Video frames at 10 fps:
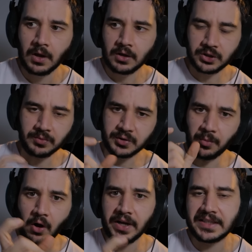Some
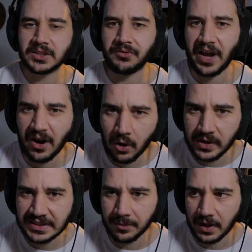small hints of
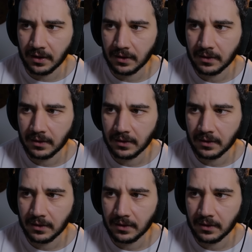heroism there.